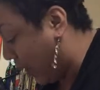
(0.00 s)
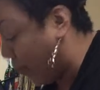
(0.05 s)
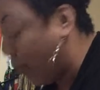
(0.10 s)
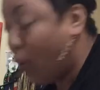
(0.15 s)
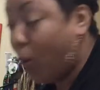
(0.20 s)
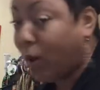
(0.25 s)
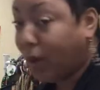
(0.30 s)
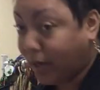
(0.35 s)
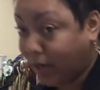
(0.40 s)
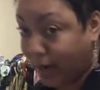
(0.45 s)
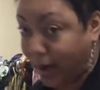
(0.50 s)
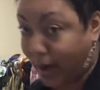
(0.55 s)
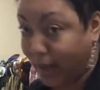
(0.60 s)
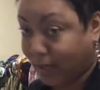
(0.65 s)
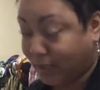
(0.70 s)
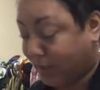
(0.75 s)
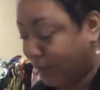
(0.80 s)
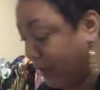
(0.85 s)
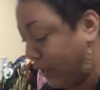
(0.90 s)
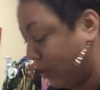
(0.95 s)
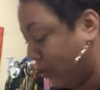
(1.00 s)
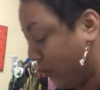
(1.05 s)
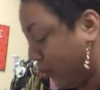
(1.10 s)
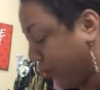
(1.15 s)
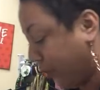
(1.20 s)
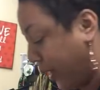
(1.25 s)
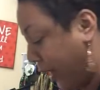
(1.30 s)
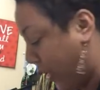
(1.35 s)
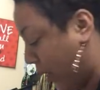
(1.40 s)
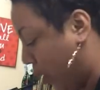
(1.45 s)
organize my
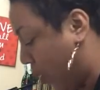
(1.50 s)
jewelry at